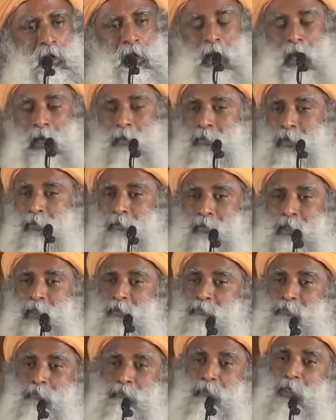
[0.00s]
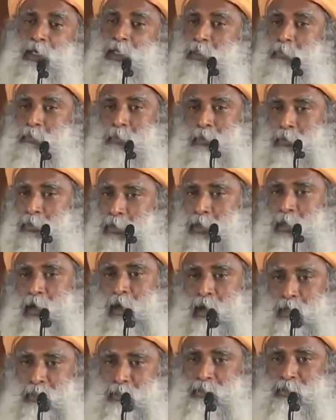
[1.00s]
I would have left many broken
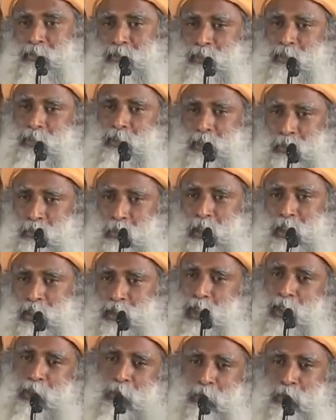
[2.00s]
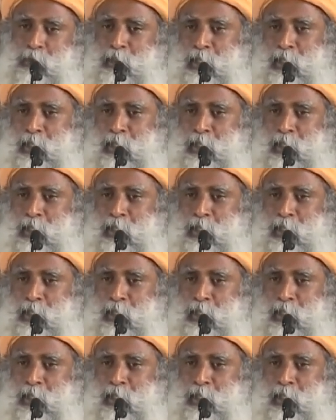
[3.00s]
hearts in this village, I know